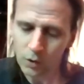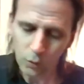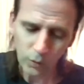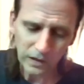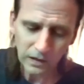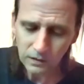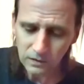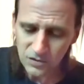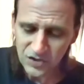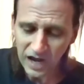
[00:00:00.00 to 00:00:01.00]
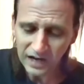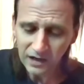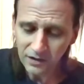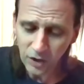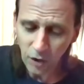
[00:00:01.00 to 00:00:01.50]
We
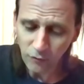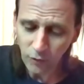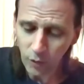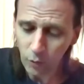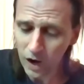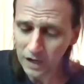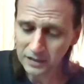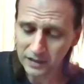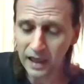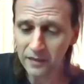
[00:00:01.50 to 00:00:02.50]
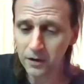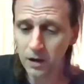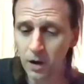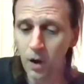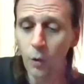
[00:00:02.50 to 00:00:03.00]
decided to go for a walk
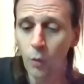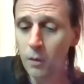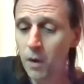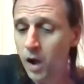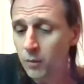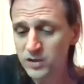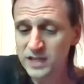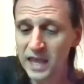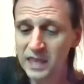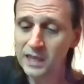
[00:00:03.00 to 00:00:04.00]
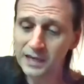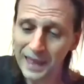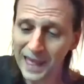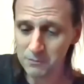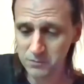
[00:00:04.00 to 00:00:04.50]
together while Mom was taking a
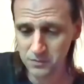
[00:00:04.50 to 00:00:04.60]
nap.